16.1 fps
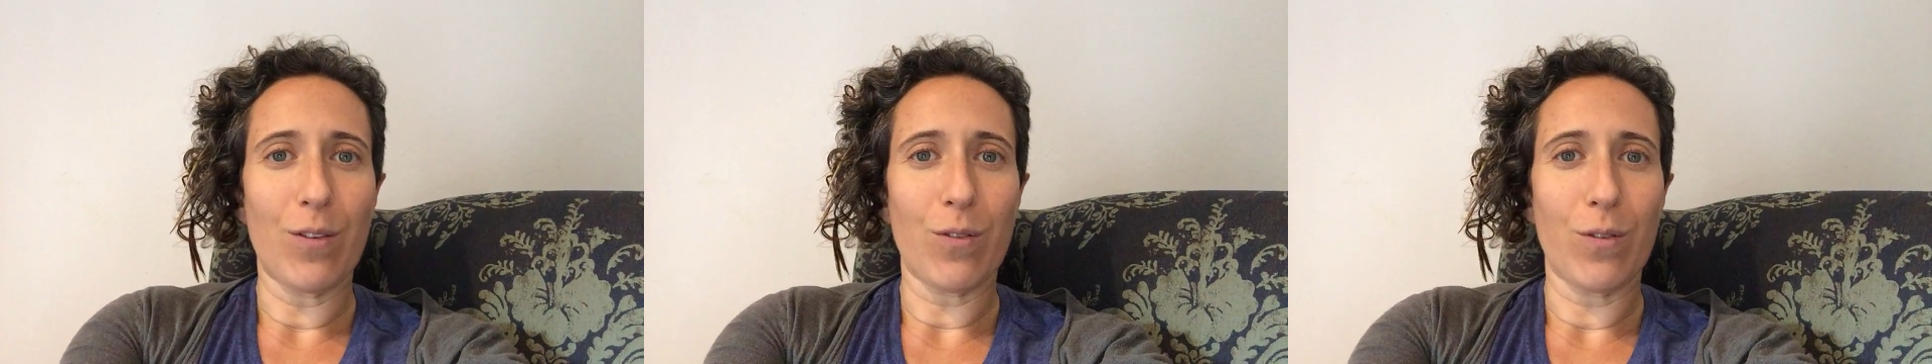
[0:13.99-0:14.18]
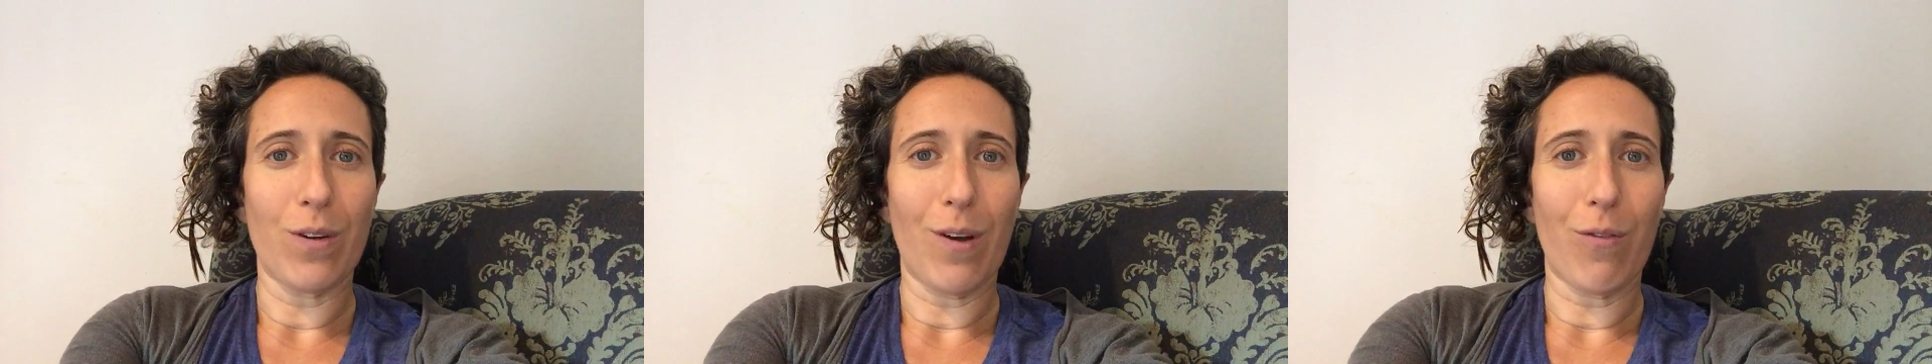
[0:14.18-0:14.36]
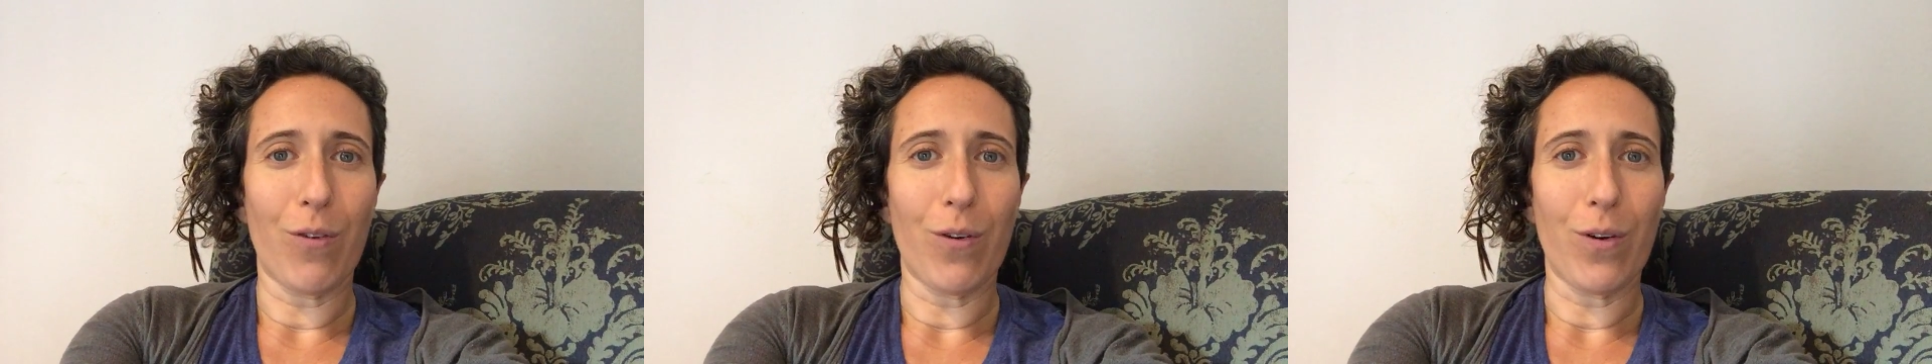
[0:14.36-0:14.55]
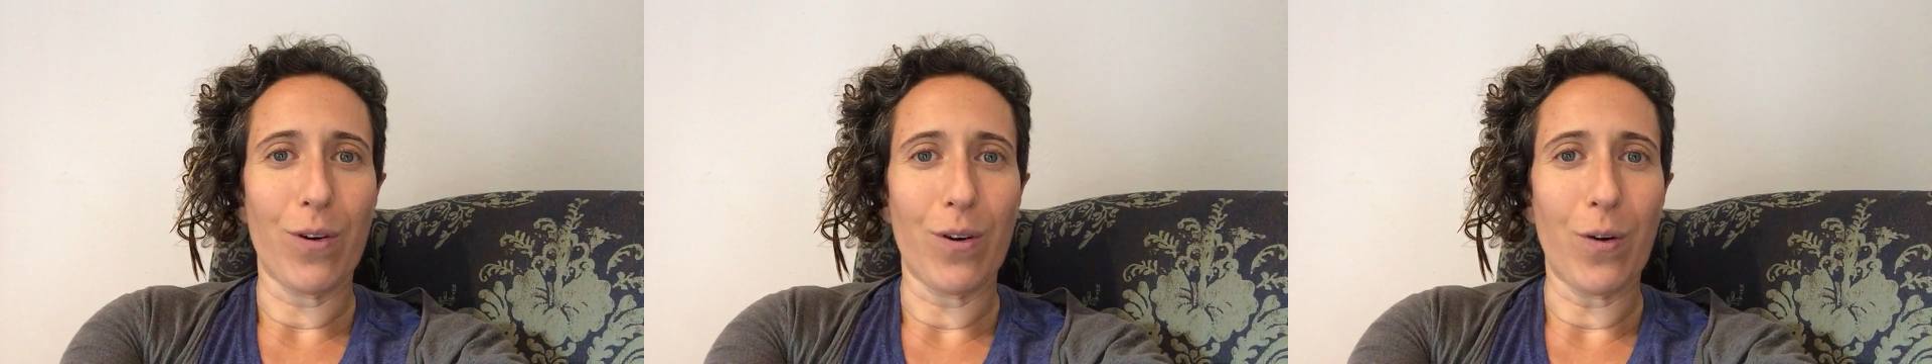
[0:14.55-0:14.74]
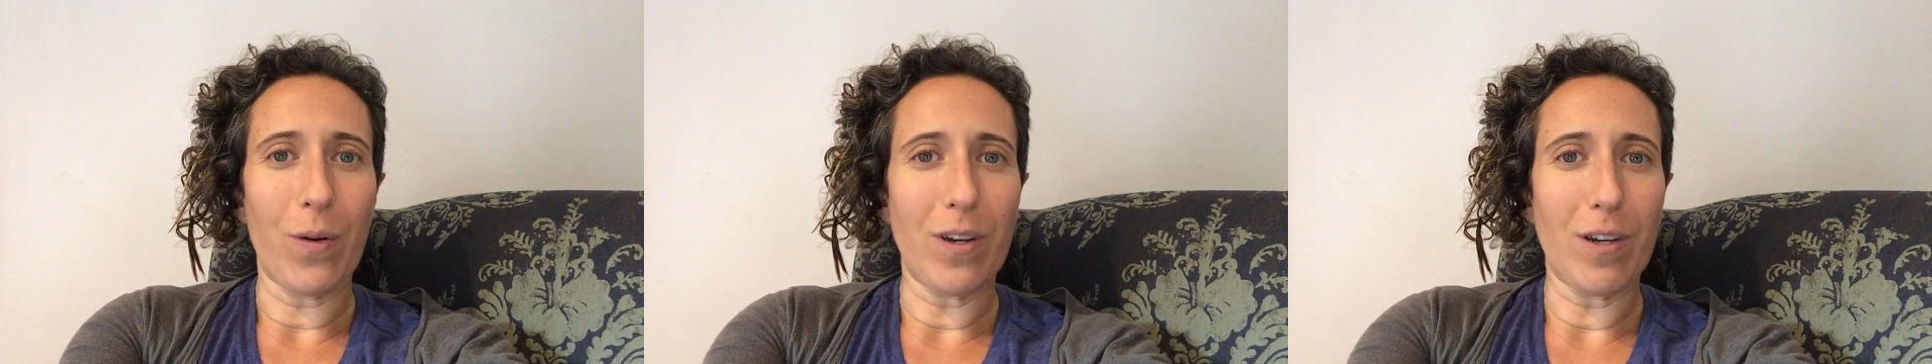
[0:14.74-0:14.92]
are
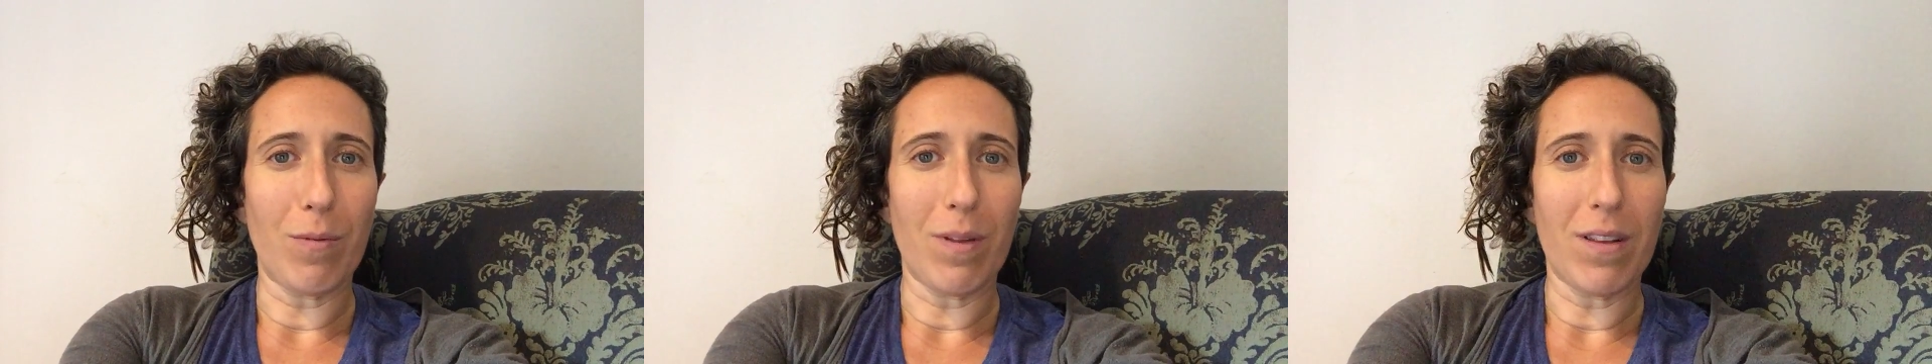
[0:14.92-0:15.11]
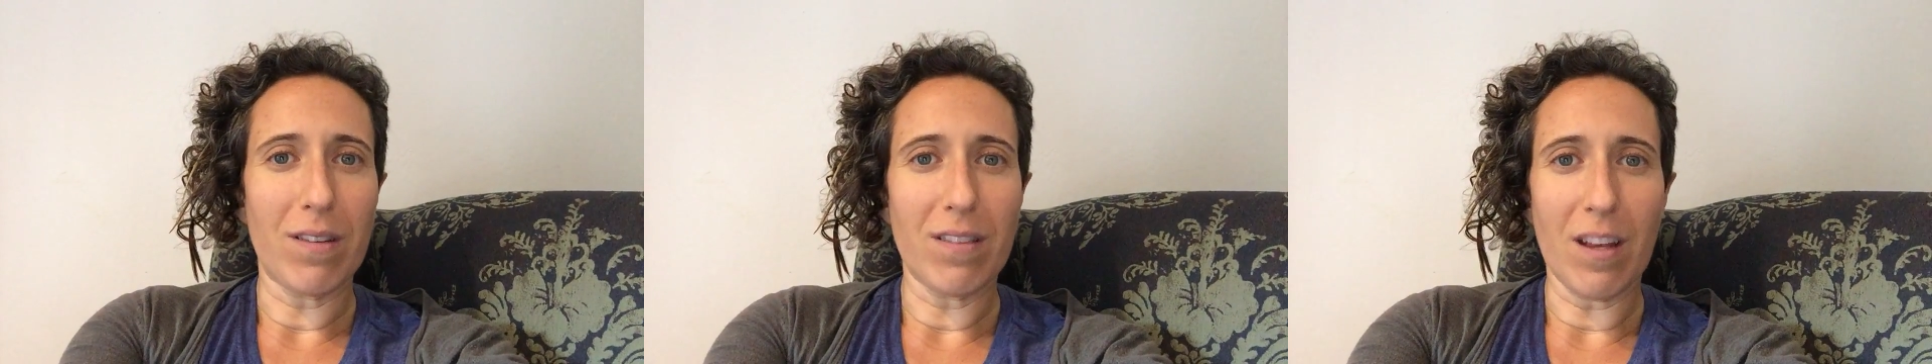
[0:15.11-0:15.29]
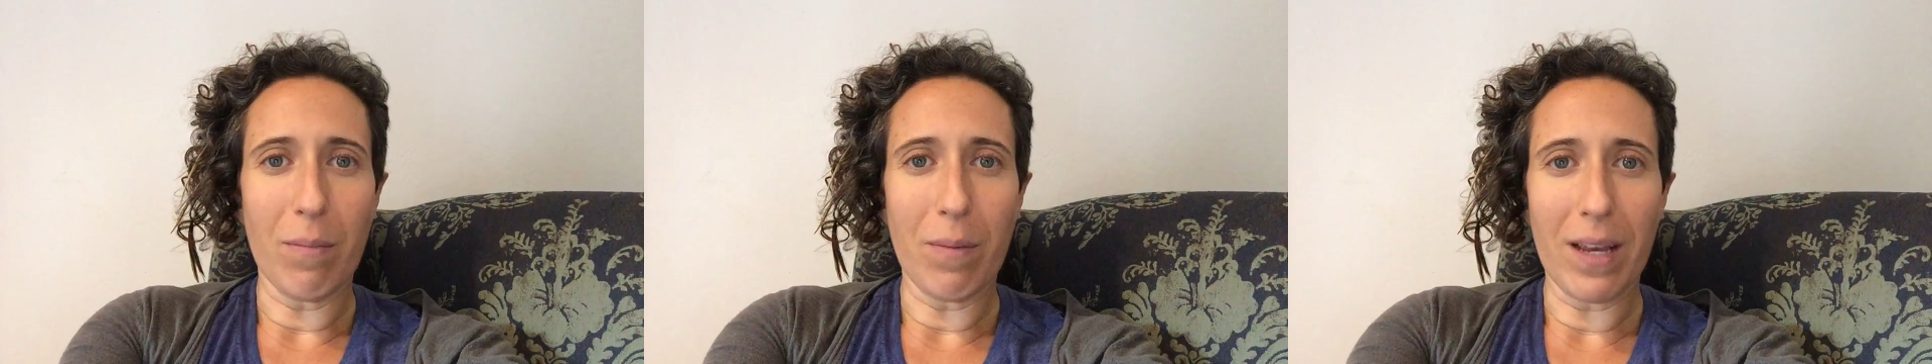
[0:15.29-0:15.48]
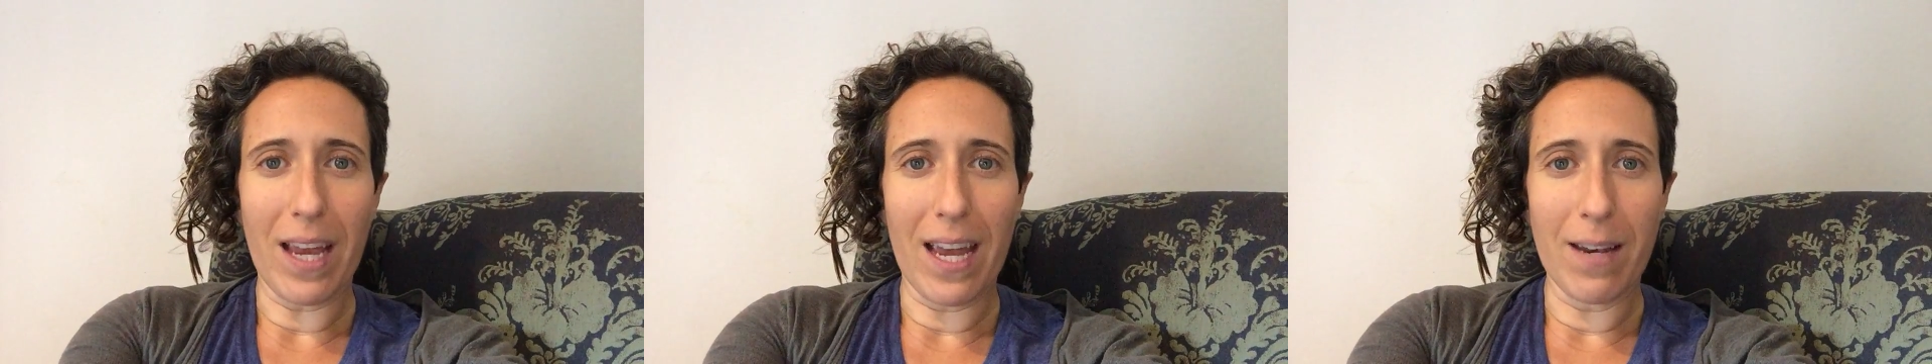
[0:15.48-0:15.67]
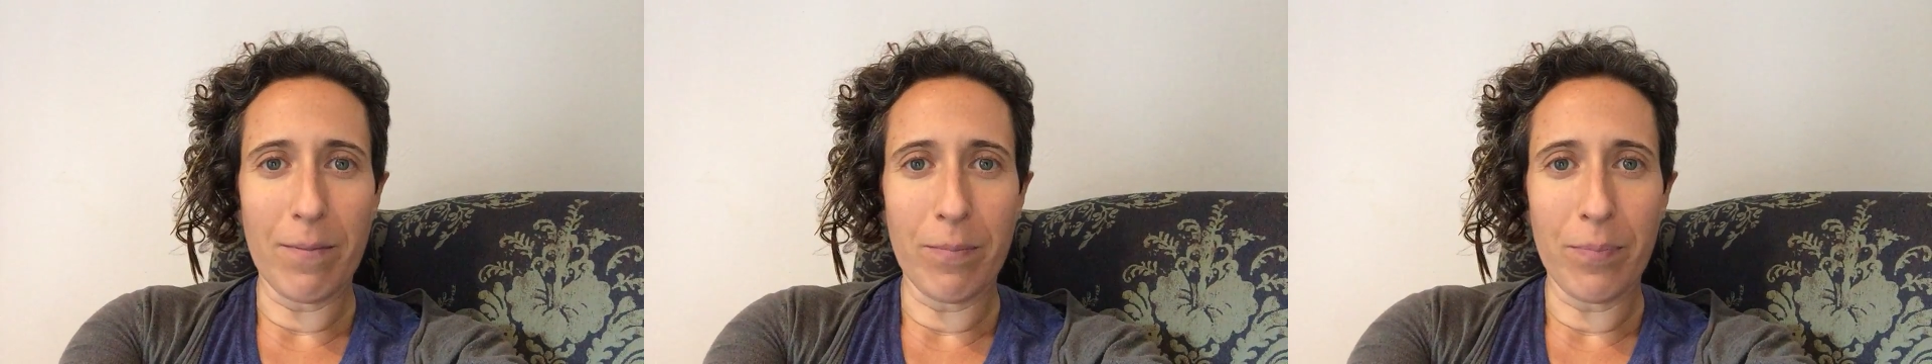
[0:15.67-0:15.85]
never going to be the same
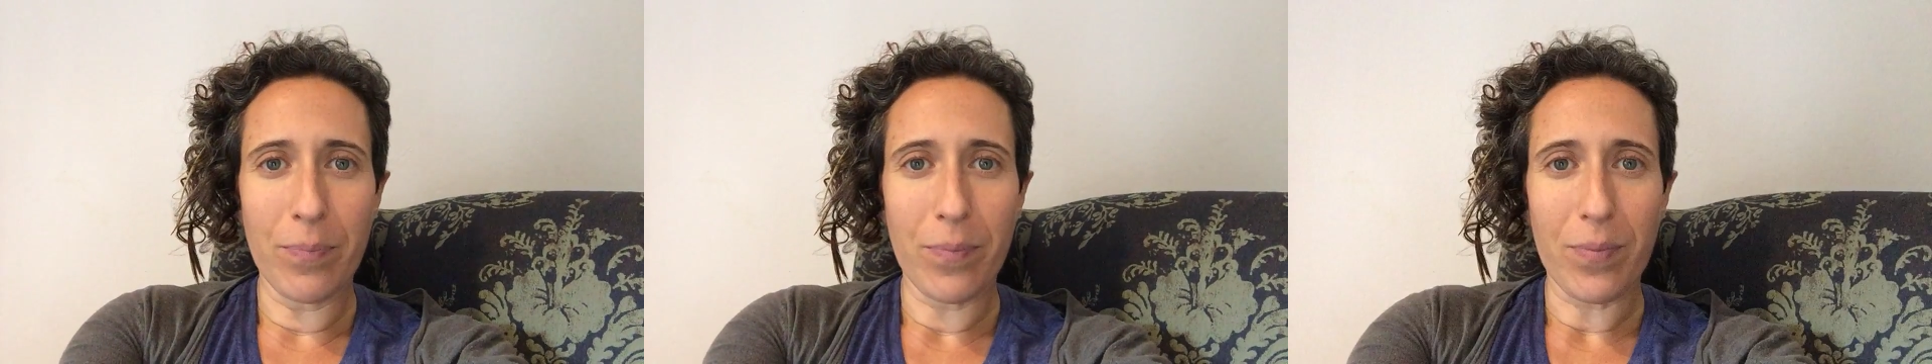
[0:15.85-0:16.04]
again.